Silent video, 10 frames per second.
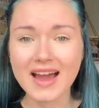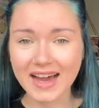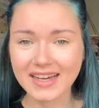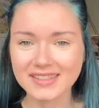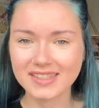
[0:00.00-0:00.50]

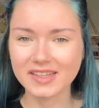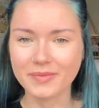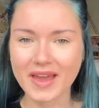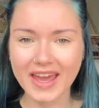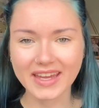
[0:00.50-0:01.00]
ask
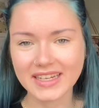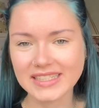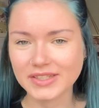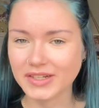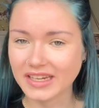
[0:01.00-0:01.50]
them, hey,
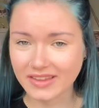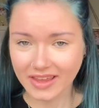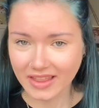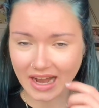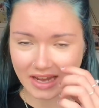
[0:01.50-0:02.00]
is there
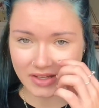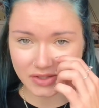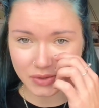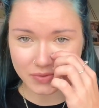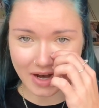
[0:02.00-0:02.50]
anything that I can
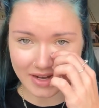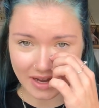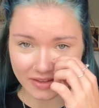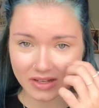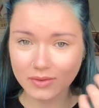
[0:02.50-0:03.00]
do right
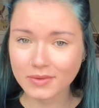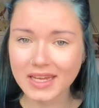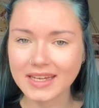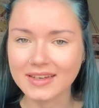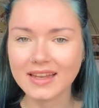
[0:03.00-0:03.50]
now that you
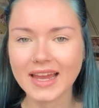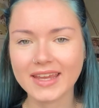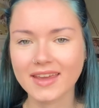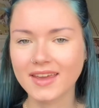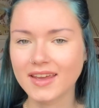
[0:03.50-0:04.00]
need?
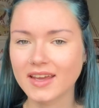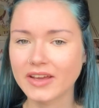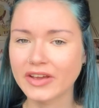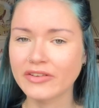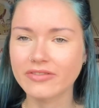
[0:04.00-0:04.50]
Like,
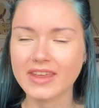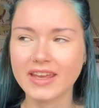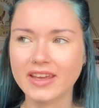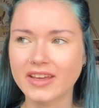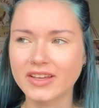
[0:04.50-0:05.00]
if
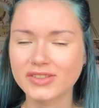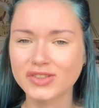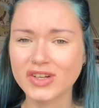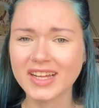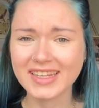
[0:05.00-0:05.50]
they're
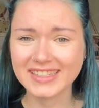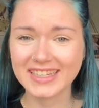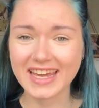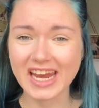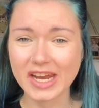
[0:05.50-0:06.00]
struggling to
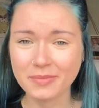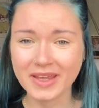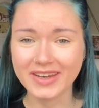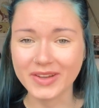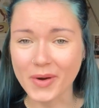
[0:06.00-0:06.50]
get out of
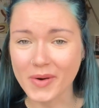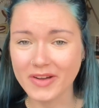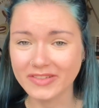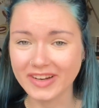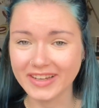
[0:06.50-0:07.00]
bed, go
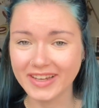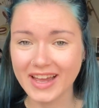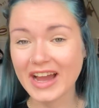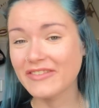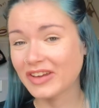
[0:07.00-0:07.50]
over.
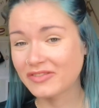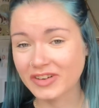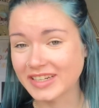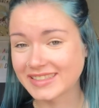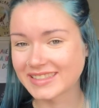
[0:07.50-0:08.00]
I've had
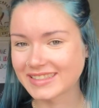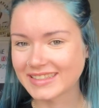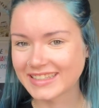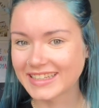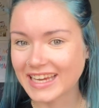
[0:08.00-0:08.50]
friends
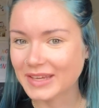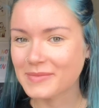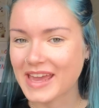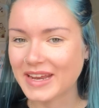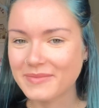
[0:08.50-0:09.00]
kick
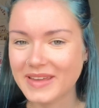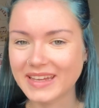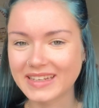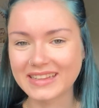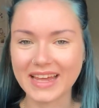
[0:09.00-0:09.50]
me out of
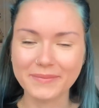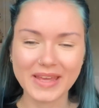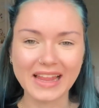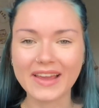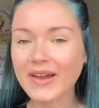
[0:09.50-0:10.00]
bed and
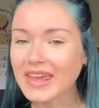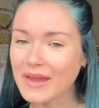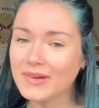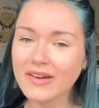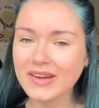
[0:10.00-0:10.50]
be like,
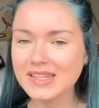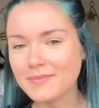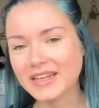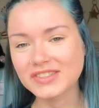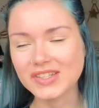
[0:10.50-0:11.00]
okay, we're going to the
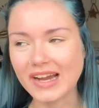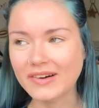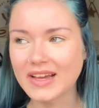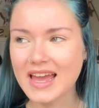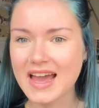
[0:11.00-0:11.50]
beach
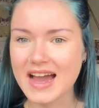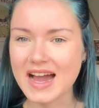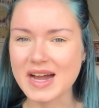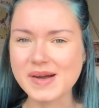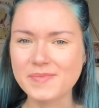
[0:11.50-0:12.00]
now.
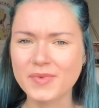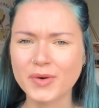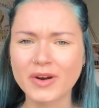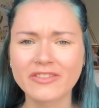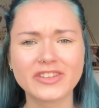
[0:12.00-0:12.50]

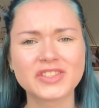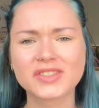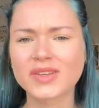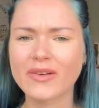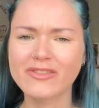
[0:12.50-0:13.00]
Or if it's
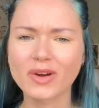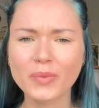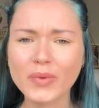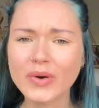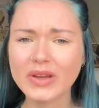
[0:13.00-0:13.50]
just going for a
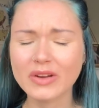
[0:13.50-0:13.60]
walk and